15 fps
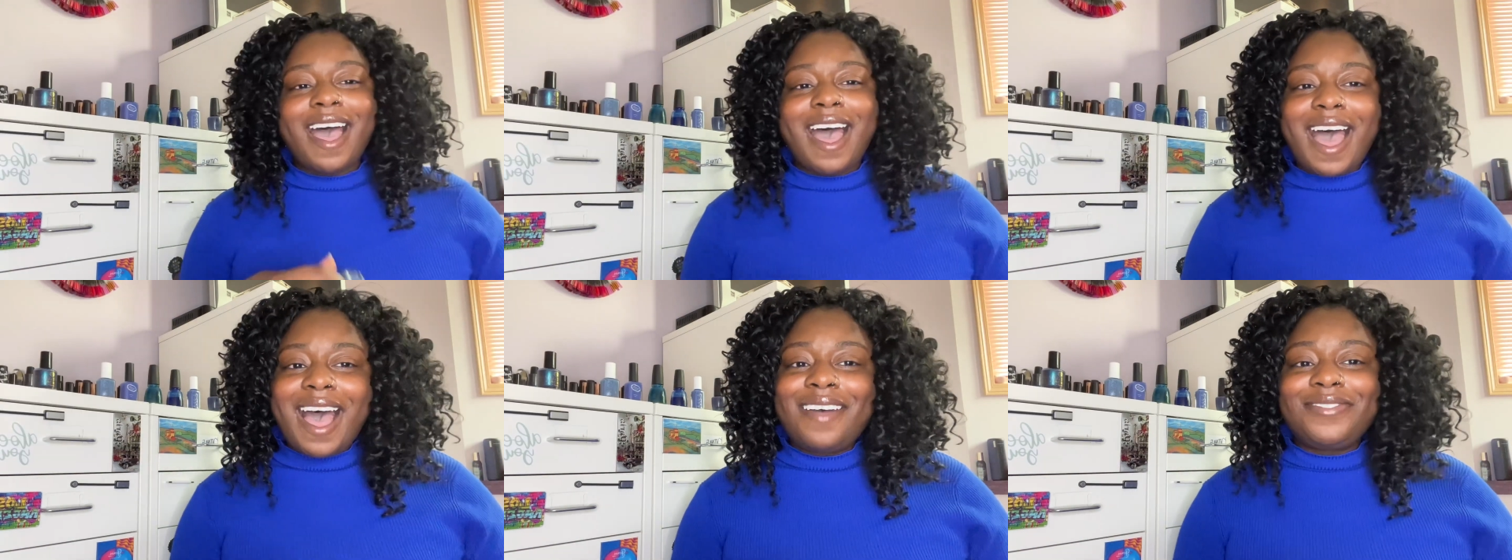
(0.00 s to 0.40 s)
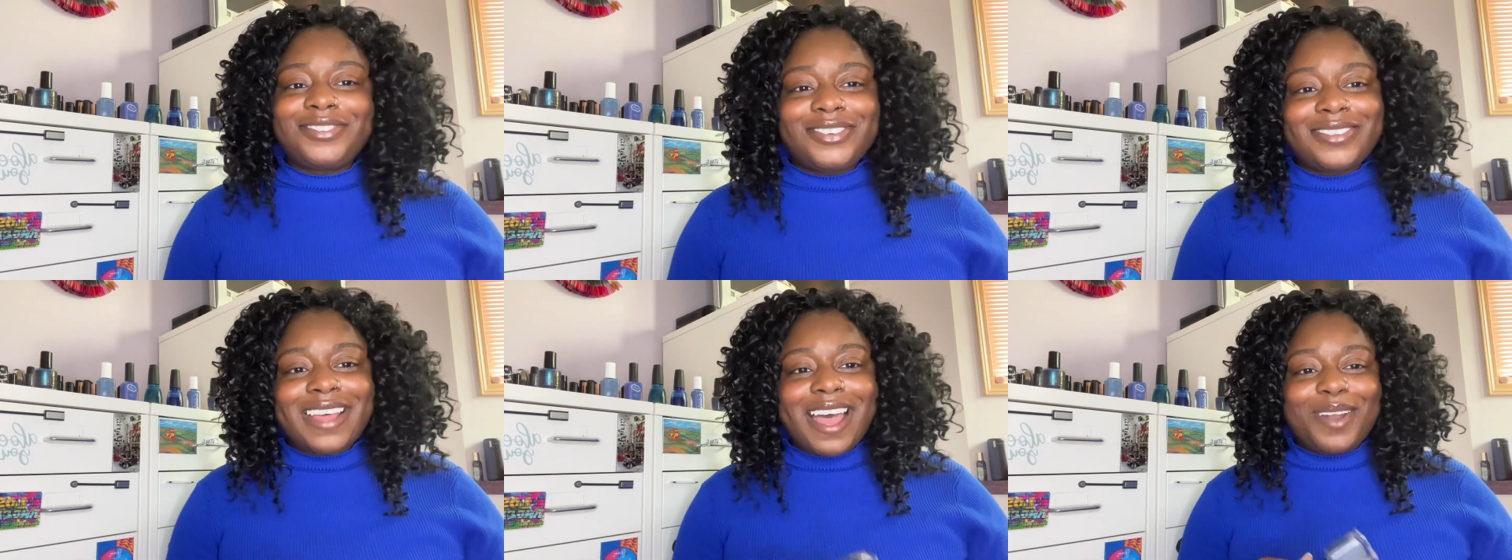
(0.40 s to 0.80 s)

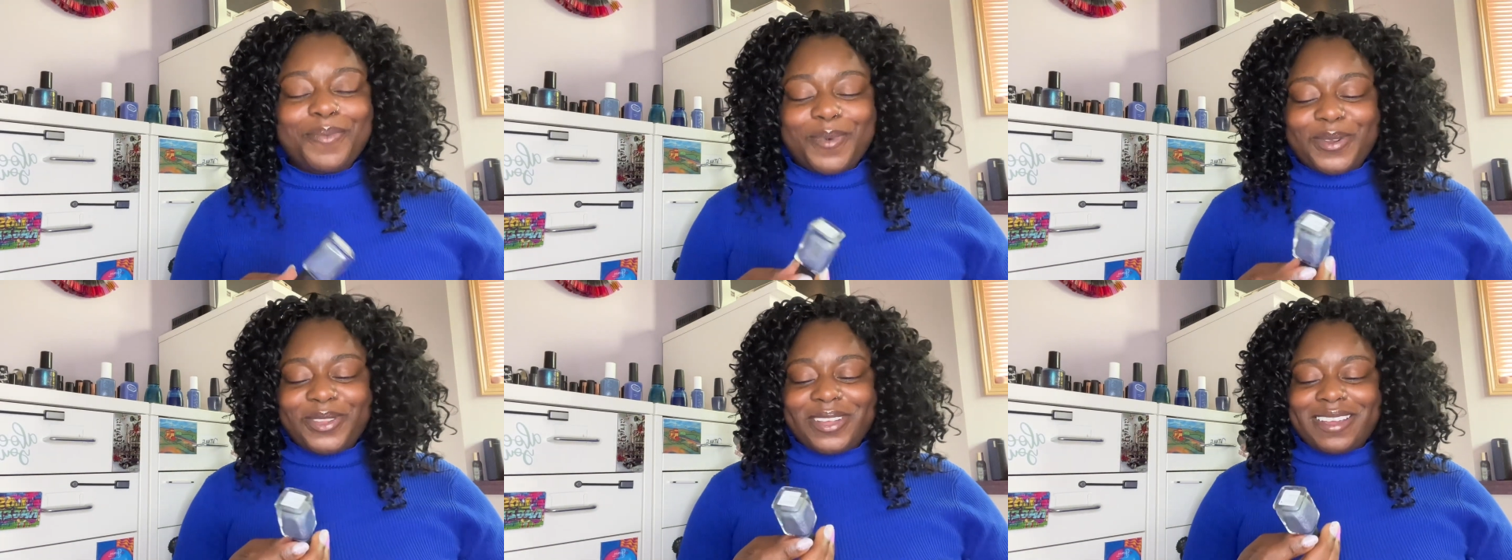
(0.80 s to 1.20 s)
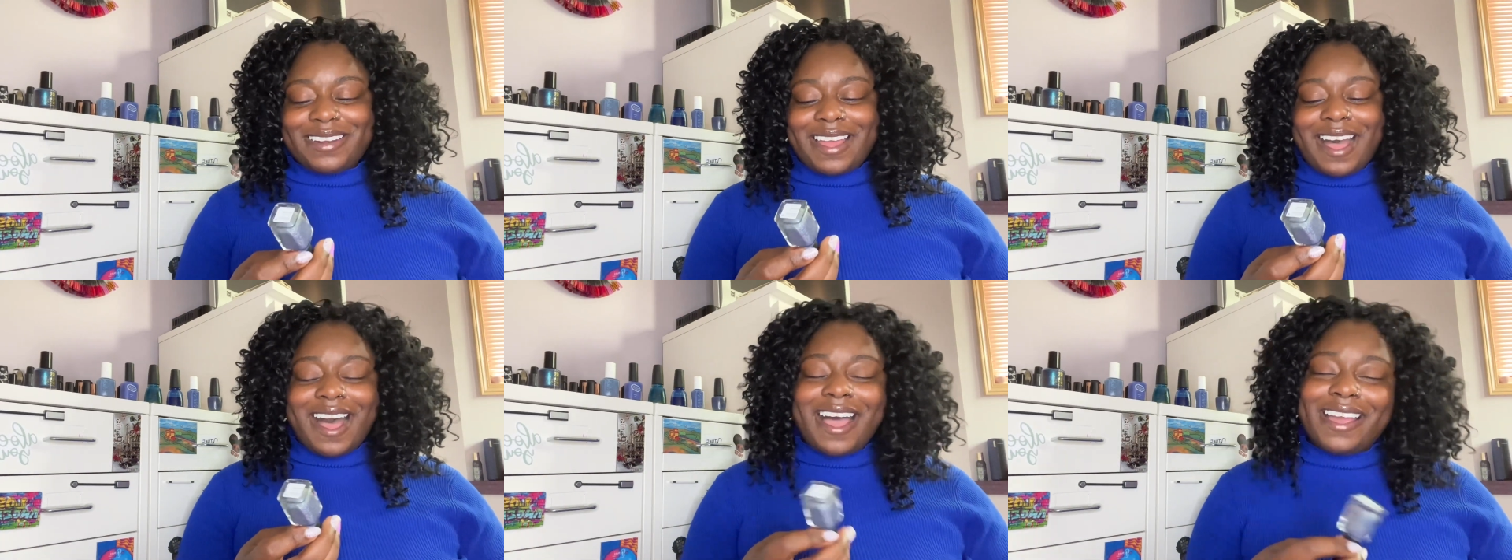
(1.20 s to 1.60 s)
After that, we're looking
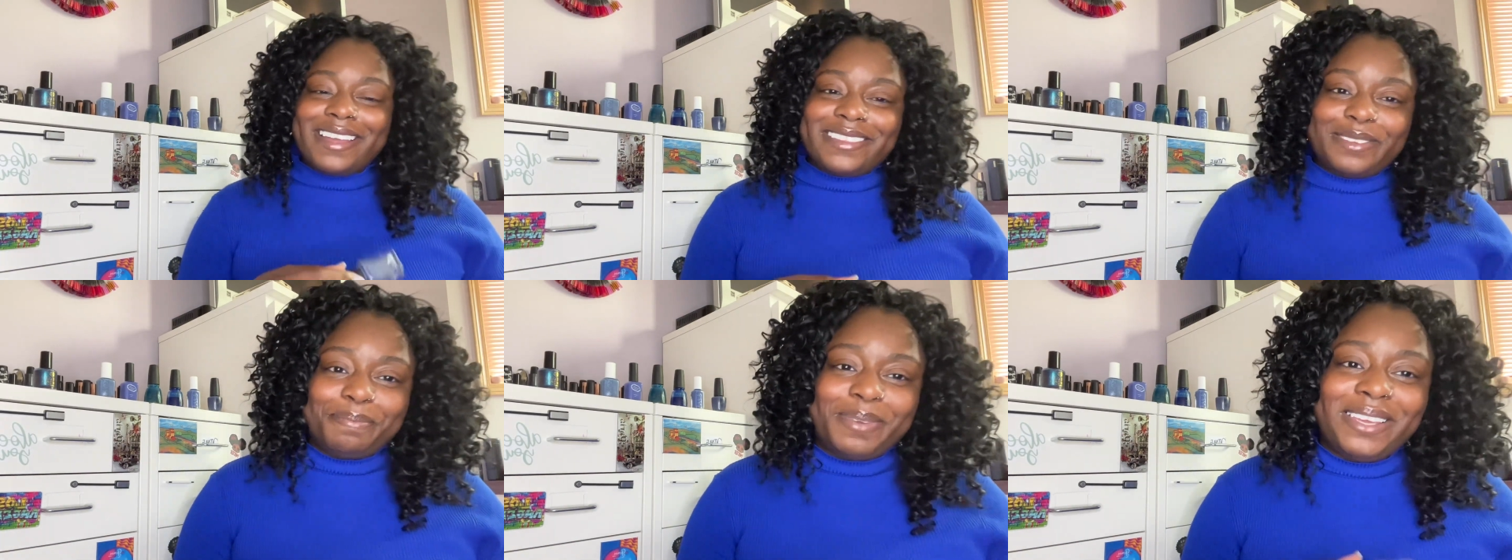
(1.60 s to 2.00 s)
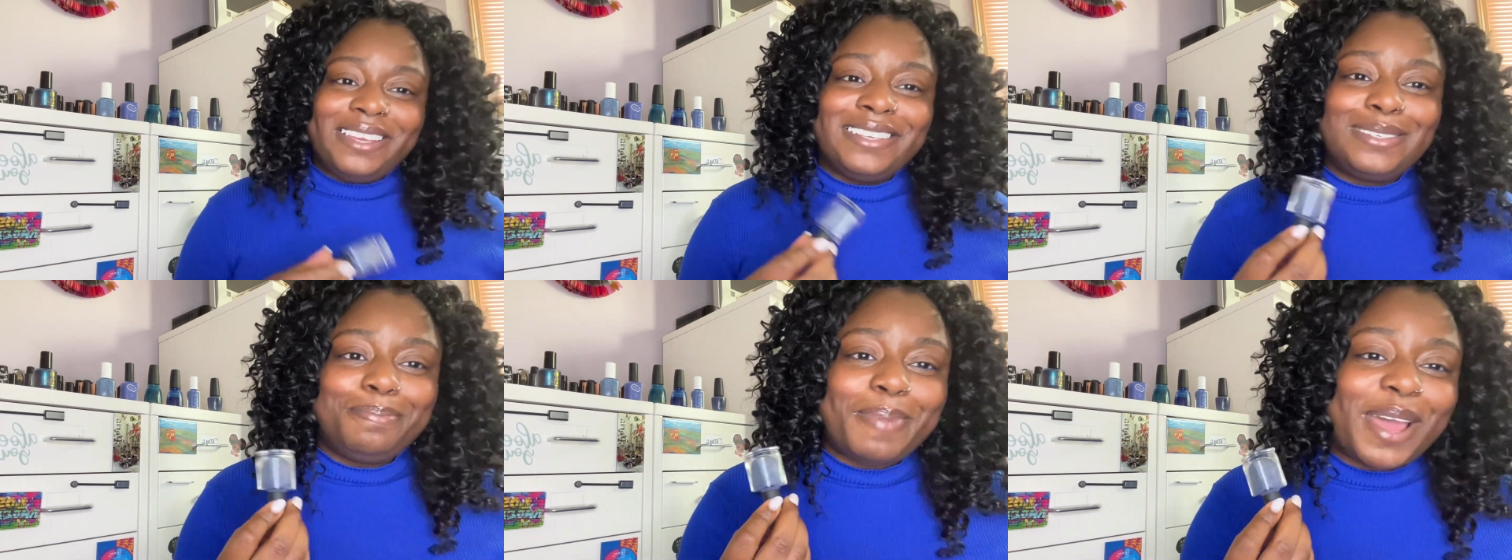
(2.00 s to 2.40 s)
at
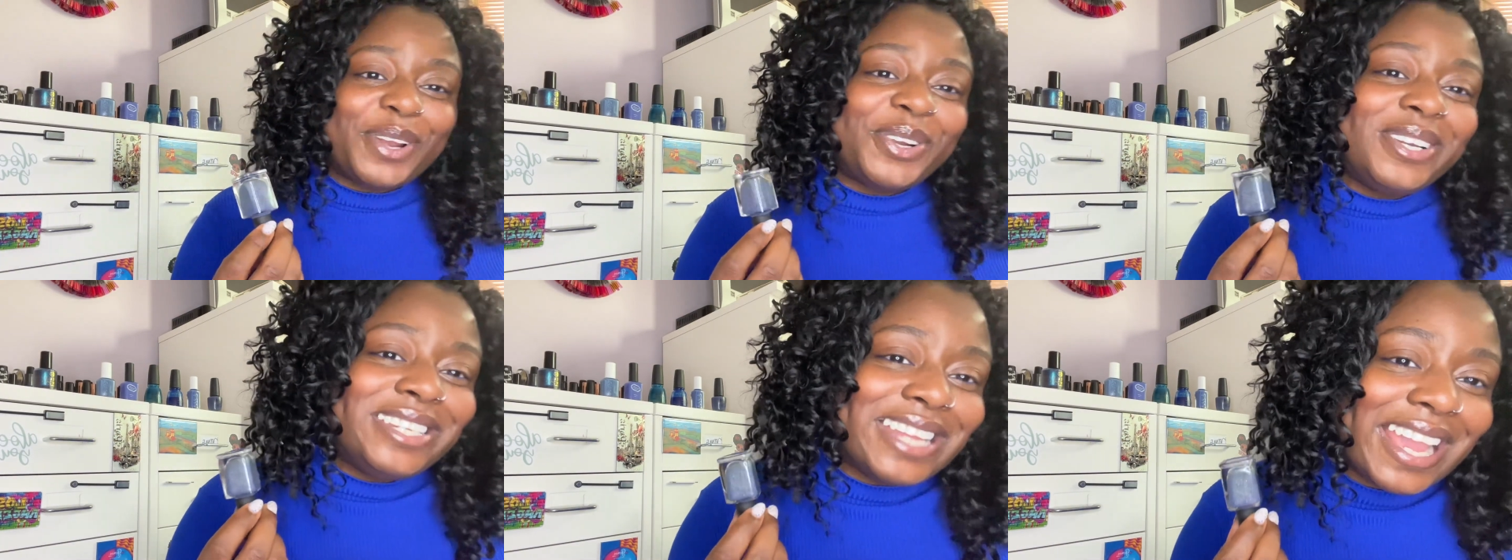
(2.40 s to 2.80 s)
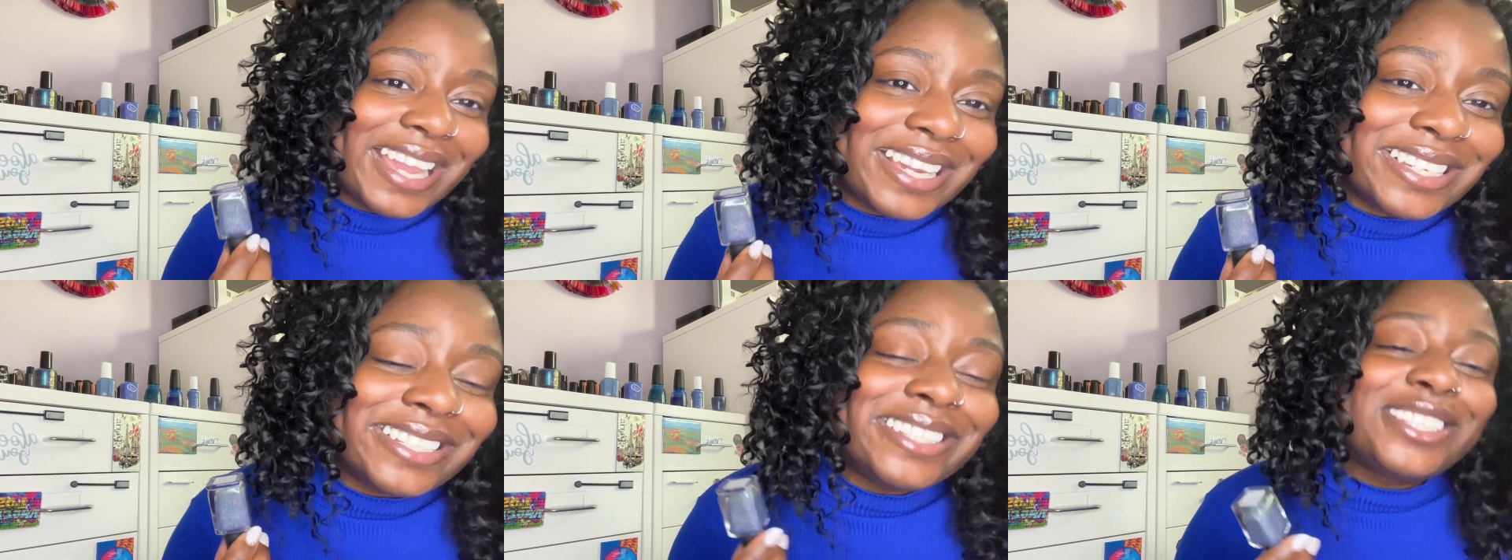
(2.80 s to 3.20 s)
ILMP's Better
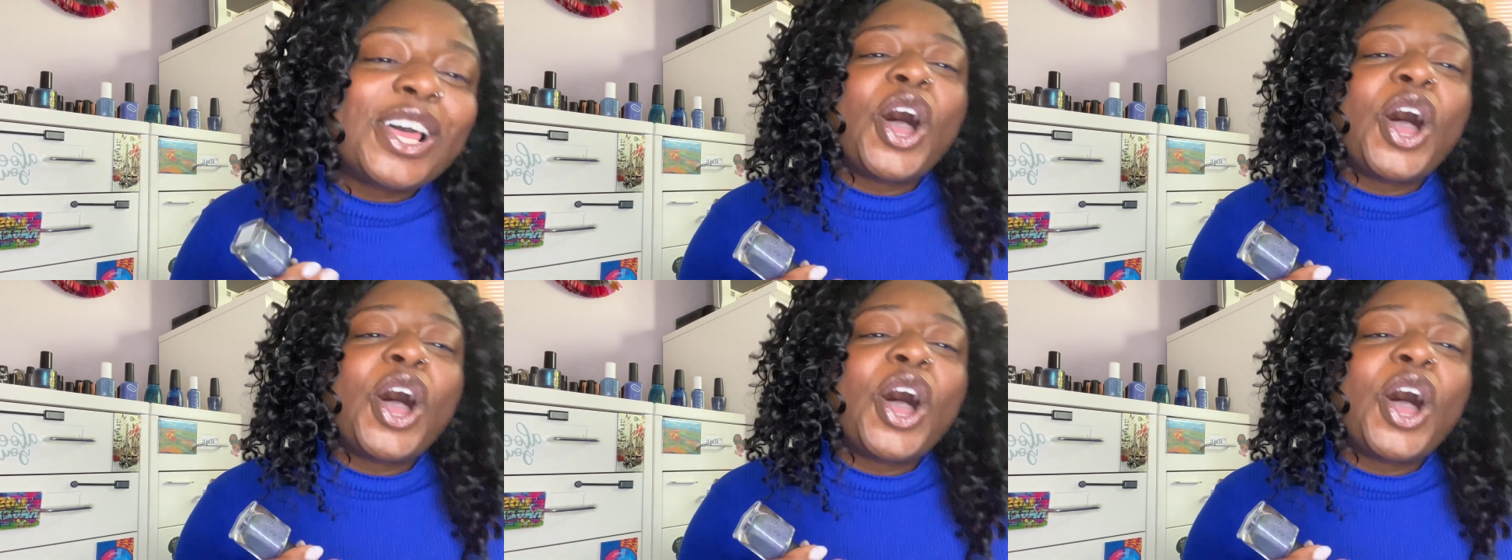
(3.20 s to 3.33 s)
Days.